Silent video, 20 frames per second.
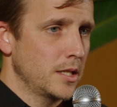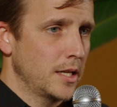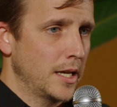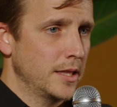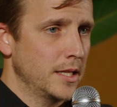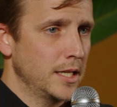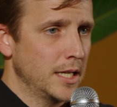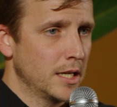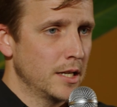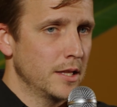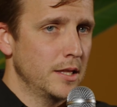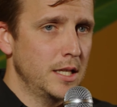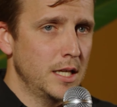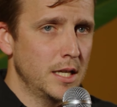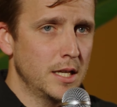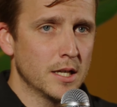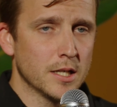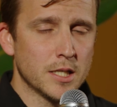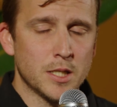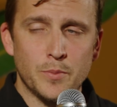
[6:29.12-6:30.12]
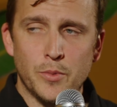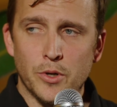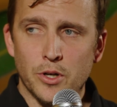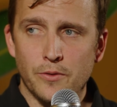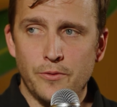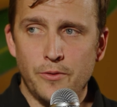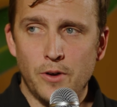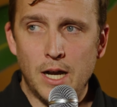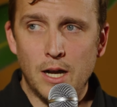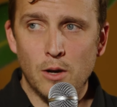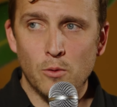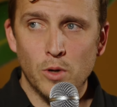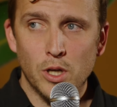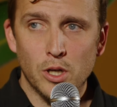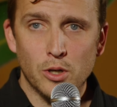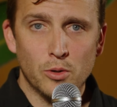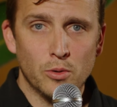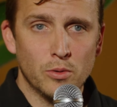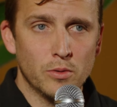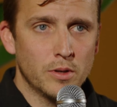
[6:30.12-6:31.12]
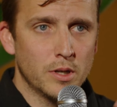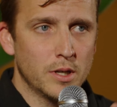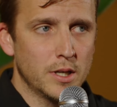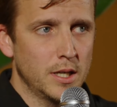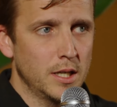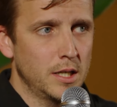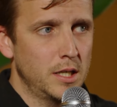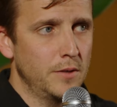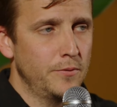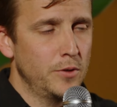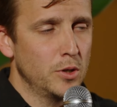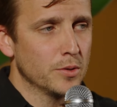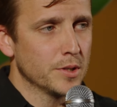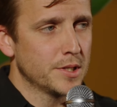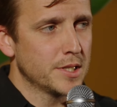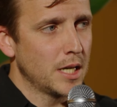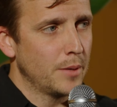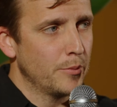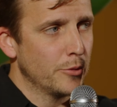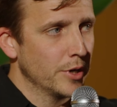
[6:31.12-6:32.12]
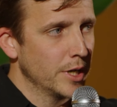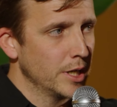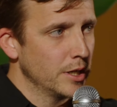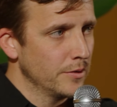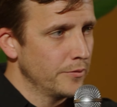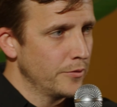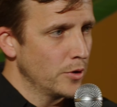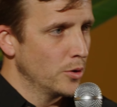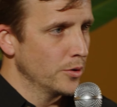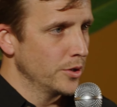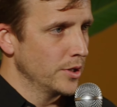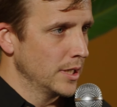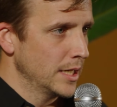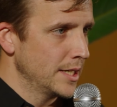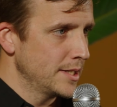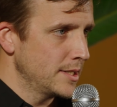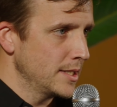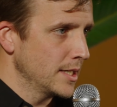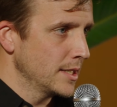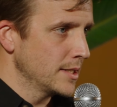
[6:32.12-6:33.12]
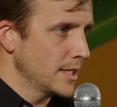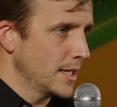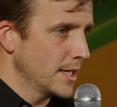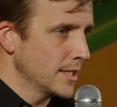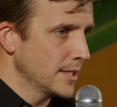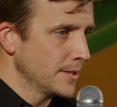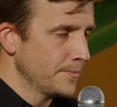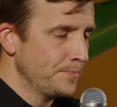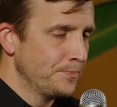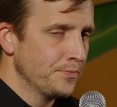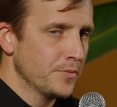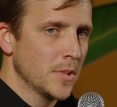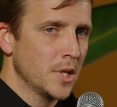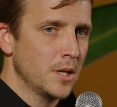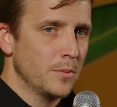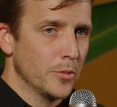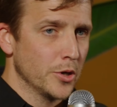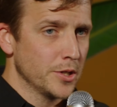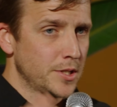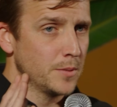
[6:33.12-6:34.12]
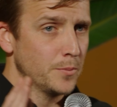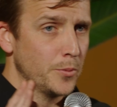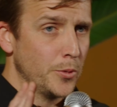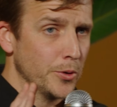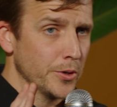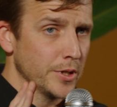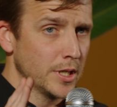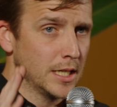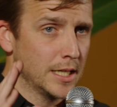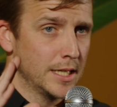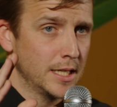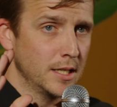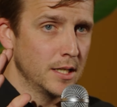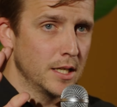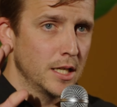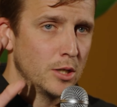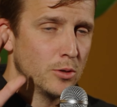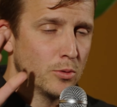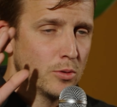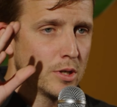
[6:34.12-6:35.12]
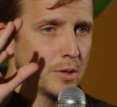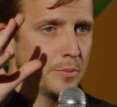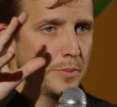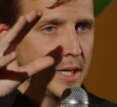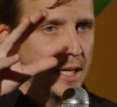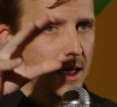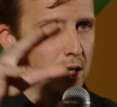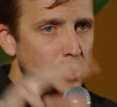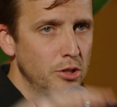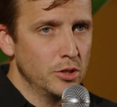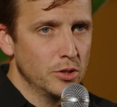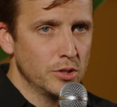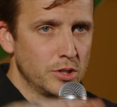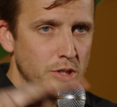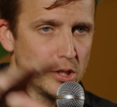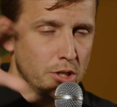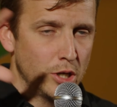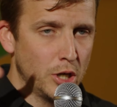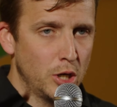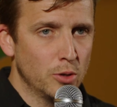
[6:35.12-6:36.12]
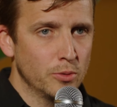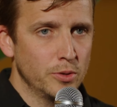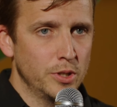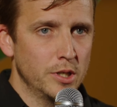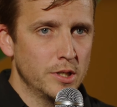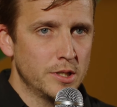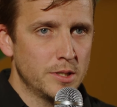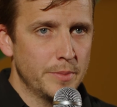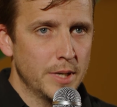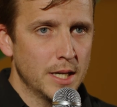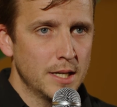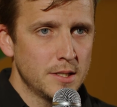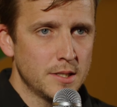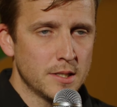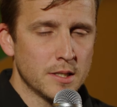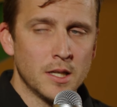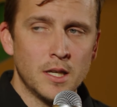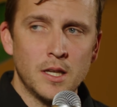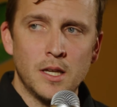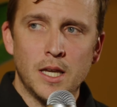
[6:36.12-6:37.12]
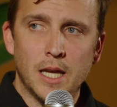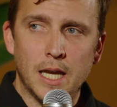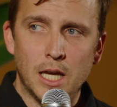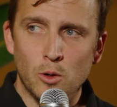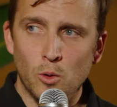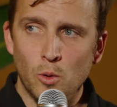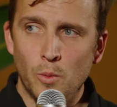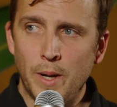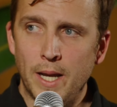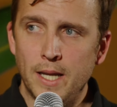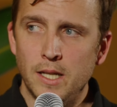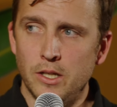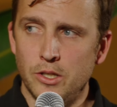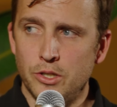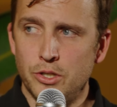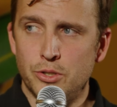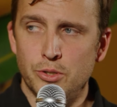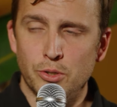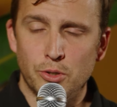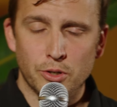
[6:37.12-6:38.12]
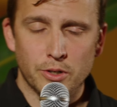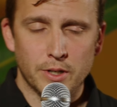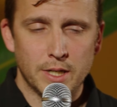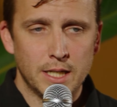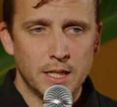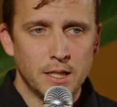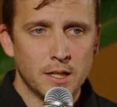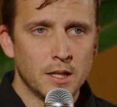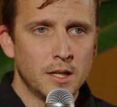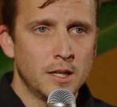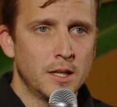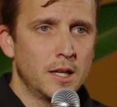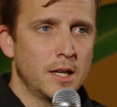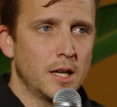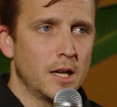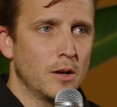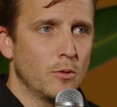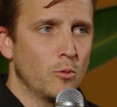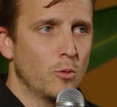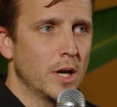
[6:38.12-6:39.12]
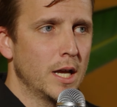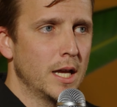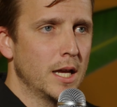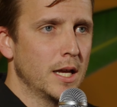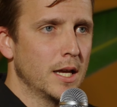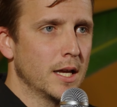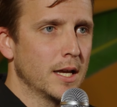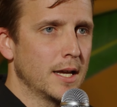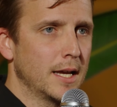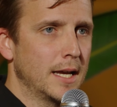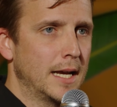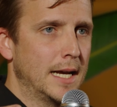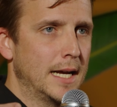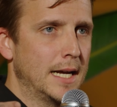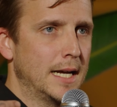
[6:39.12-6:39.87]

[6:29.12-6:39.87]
at the end of the year, Spotify will give you a summary of all your listening data. Most importantly, it'll compare you to the whole user base, and it will paint a story where